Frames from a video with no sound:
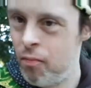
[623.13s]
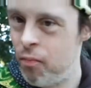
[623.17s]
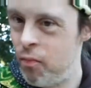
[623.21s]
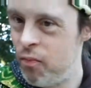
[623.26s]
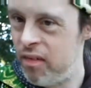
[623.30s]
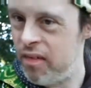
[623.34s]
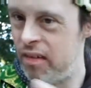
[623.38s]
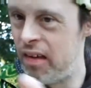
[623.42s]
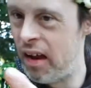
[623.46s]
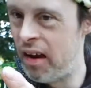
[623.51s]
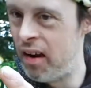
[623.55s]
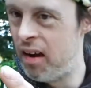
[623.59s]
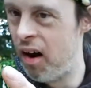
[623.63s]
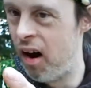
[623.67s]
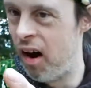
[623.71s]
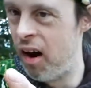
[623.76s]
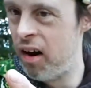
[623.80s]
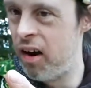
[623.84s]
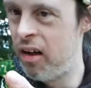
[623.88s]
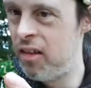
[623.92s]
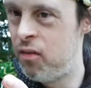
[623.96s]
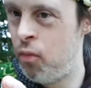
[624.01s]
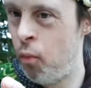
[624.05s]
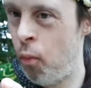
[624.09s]
Send it
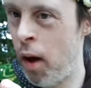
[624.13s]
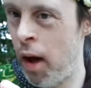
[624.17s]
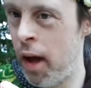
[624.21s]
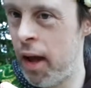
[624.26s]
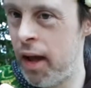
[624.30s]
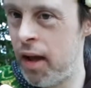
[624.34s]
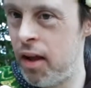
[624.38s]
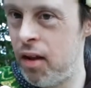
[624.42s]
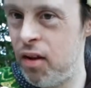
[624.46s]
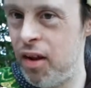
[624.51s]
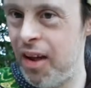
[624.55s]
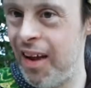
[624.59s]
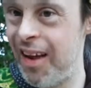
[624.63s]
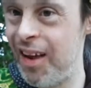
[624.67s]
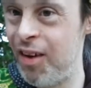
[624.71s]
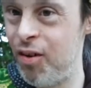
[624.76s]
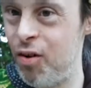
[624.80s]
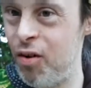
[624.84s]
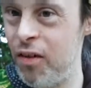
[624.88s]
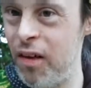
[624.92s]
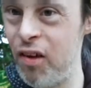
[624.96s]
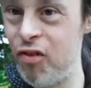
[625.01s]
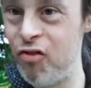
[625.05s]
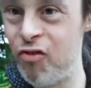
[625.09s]
on its way in,
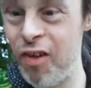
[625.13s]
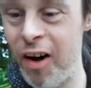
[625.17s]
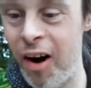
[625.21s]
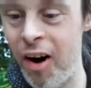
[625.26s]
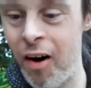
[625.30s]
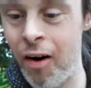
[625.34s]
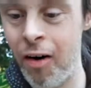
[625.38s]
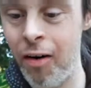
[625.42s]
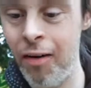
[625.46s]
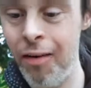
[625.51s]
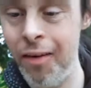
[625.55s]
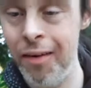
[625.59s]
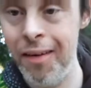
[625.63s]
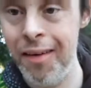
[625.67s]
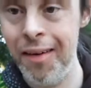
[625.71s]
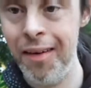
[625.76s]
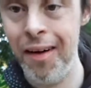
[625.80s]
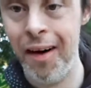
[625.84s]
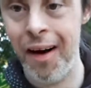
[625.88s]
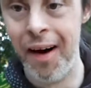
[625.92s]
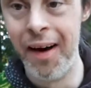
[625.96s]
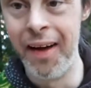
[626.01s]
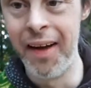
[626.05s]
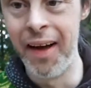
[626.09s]
into the cell.
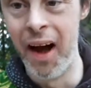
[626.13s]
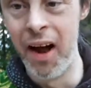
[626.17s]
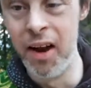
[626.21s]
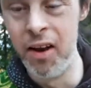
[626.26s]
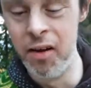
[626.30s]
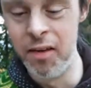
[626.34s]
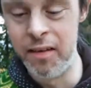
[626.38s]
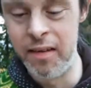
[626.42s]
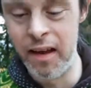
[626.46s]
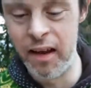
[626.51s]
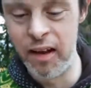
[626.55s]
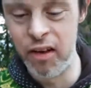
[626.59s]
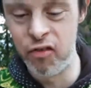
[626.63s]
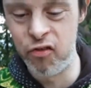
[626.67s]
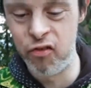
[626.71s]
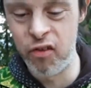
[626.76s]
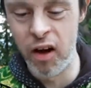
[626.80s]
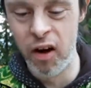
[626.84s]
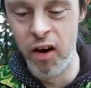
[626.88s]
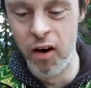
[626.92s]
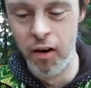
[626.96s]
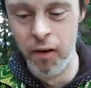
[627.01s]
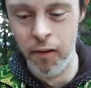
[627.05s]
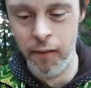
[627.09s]
All you gotta do is take your
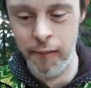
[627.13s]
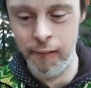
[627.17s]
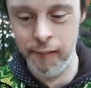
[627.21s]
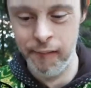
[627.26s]
shell